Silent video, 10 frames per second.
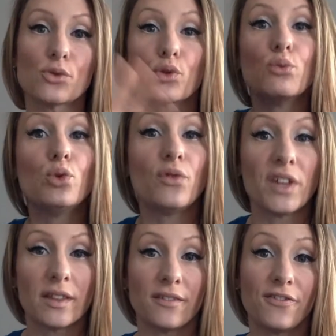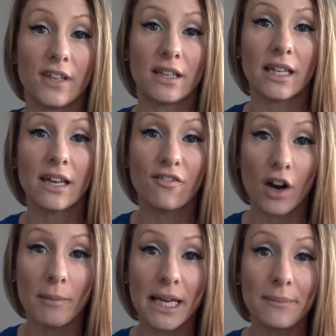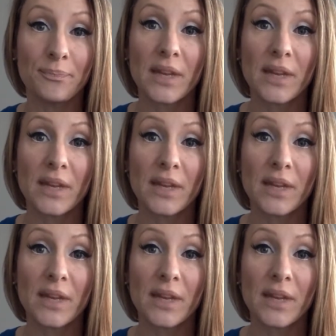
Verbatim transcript: removing the feeling from it,